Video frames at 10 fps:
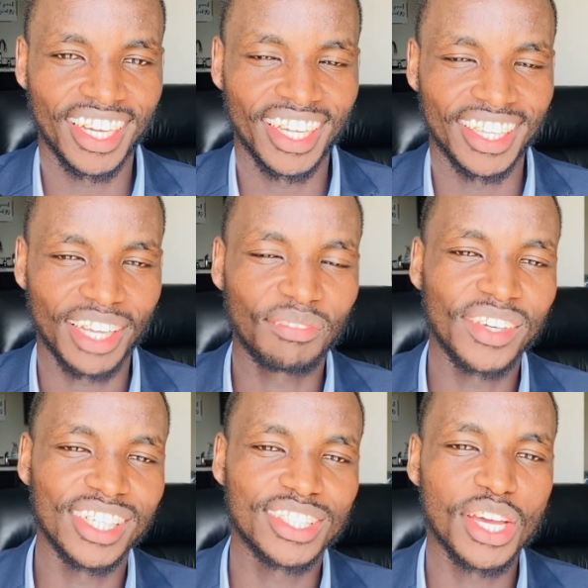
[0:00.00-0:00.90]
That
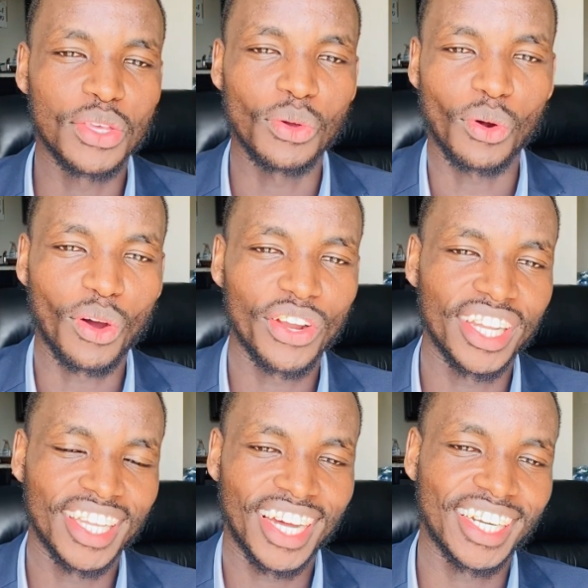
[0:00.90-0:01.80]
means you own
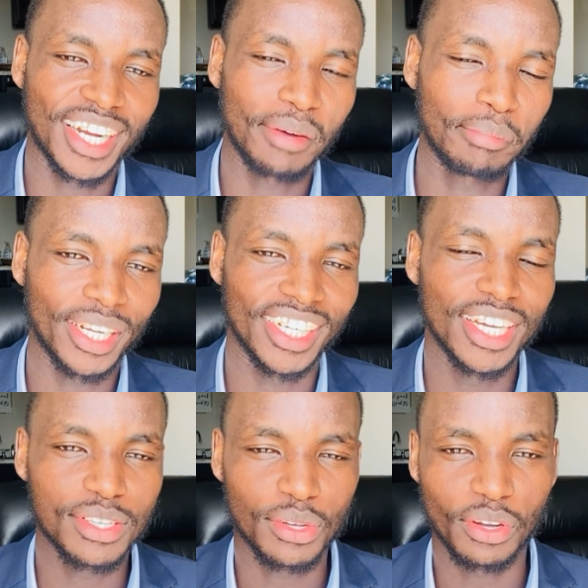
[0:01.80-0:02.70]
that company.
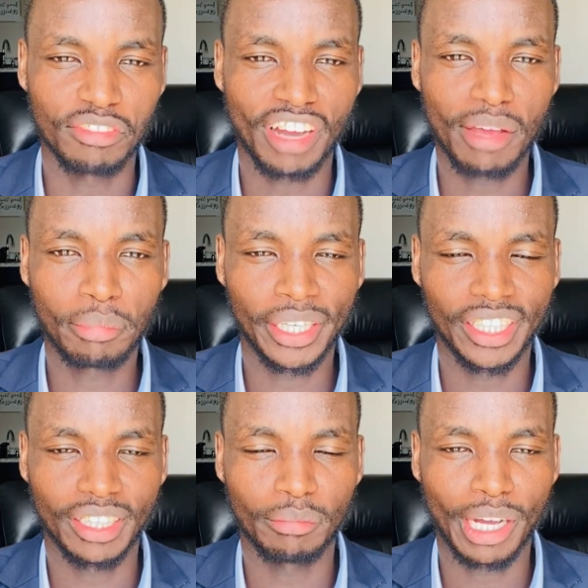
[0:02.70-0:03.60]
So if I
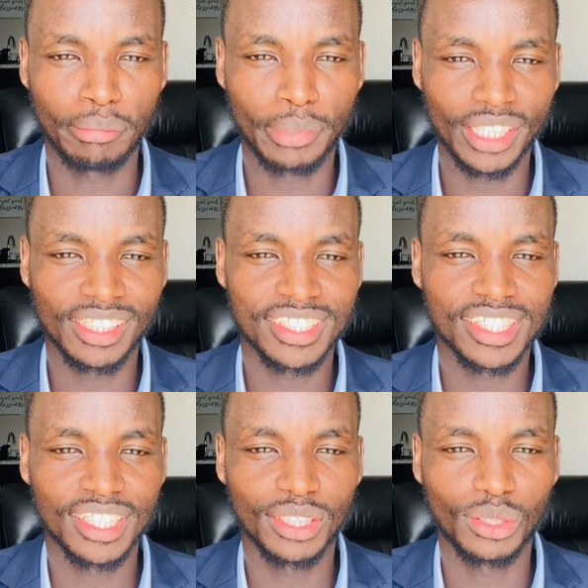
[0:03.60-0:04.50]
pay my bills
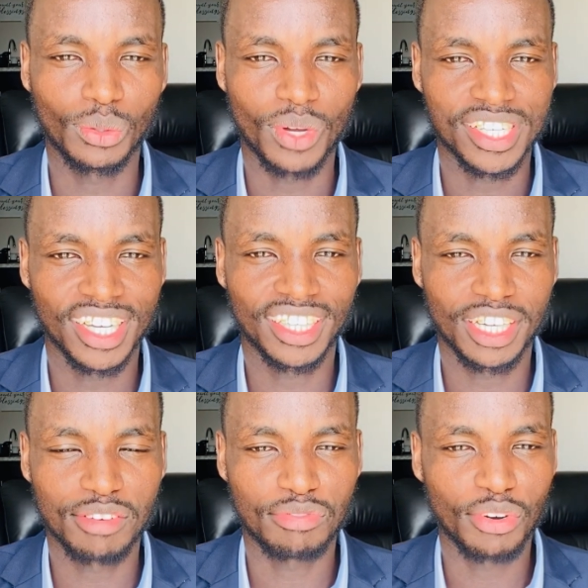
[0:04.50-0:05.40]
to a
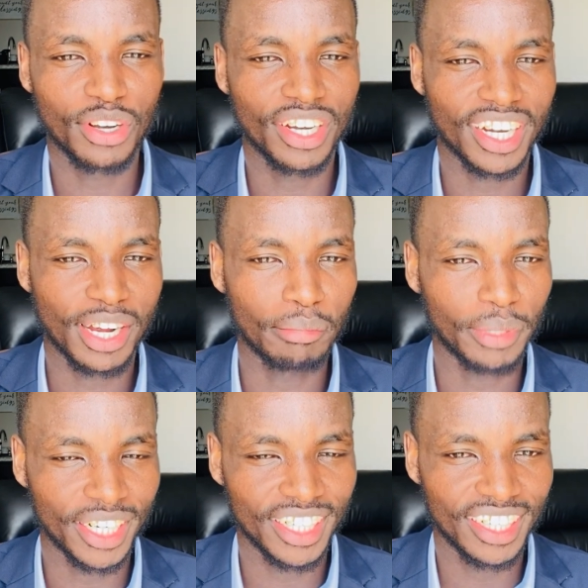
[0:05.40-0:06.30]
certain phone
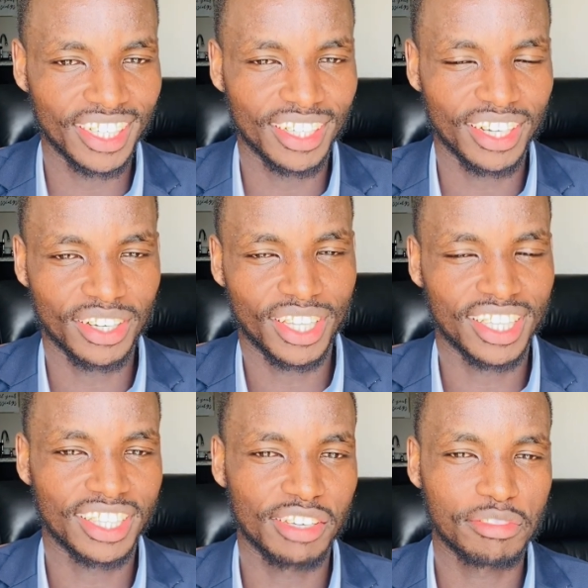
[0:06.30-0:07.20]
company uh,
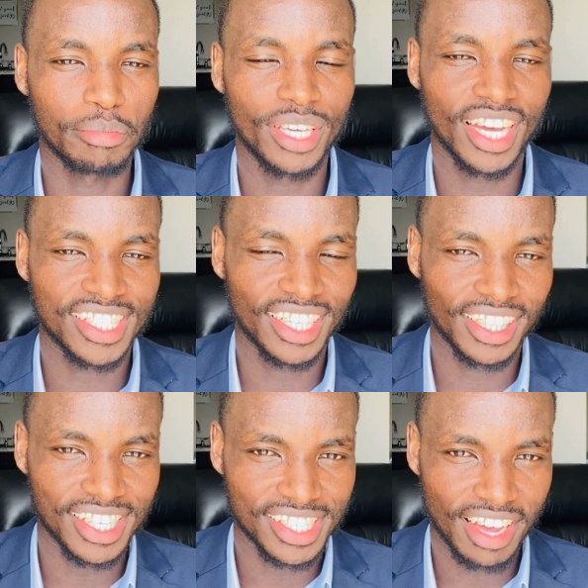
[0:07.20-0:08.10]
that gives me a
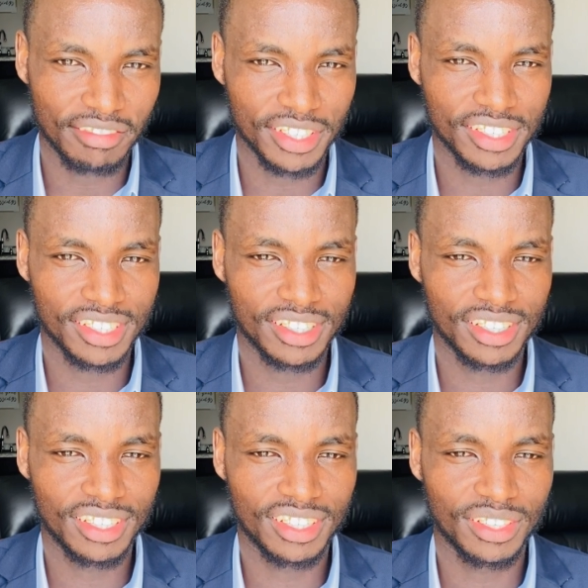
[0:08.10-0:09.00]
certain service,
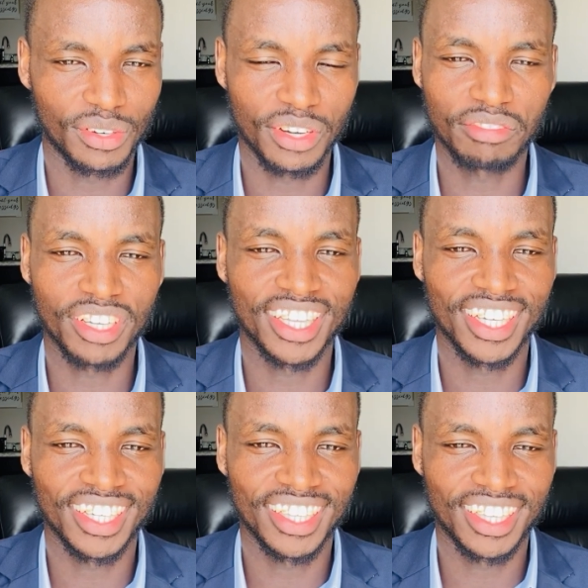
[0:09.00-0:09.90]
or even
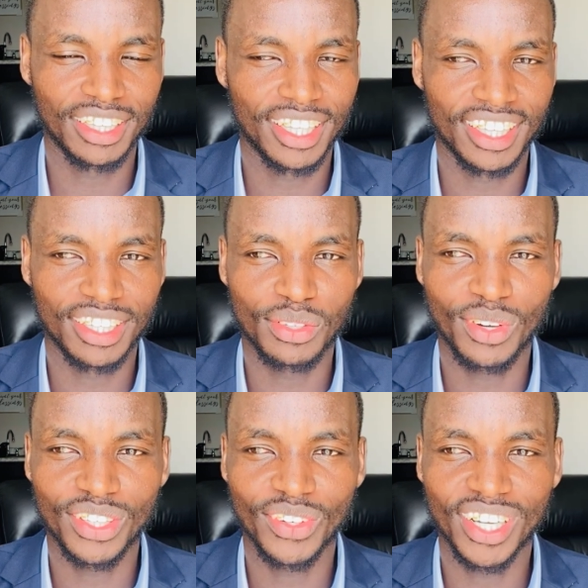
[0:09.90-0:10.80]
the, the, the, the, your,
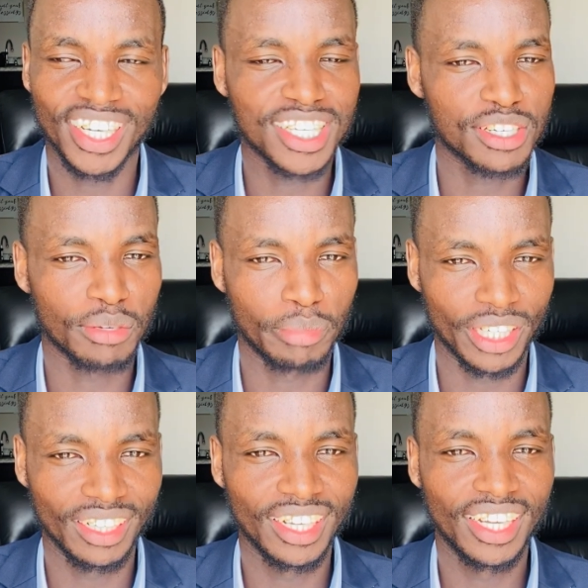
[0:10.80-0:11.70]
your electric bill,